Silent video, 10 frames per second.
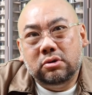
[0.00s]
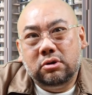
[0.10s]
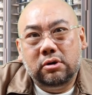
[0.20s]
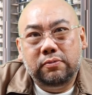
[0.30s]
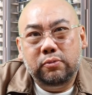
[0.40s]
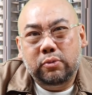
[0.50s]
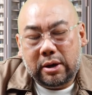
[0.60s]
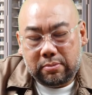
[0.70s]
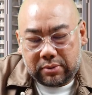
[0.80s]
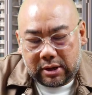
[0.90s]
Or if
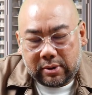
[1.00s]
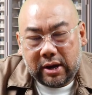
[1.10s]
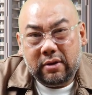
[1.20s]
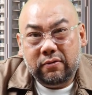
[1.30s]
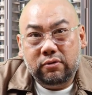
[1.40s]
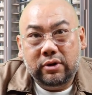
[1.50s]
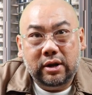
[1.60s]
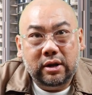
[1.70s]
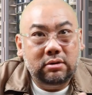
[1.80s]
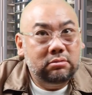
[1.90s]
I'm playing my handphone and
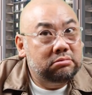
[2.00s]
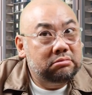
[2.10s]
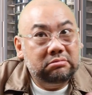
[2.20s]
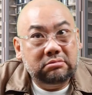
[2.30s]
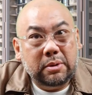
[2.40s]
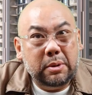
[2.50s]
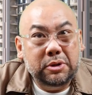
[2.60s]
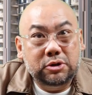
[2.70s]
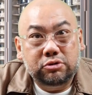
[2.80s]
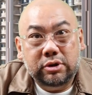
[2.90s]
then I may
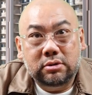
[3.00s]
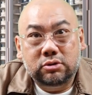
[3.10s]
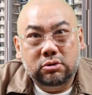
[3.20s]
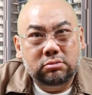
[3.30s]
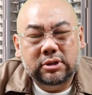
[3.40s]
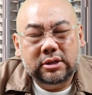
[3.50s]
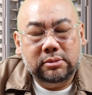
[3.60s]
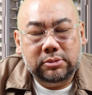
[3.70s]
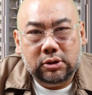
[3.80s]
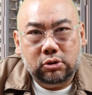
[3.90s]
miss the train. So that's
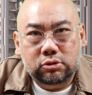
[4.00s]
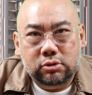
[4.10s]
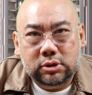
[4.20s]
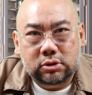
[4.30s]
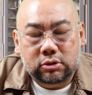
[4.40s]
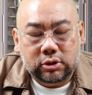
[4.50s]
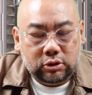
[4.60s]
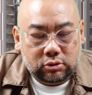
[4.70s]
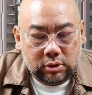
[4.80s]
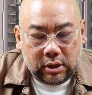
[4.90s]
something the authority look
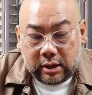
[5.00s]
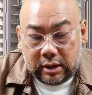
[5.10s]
into.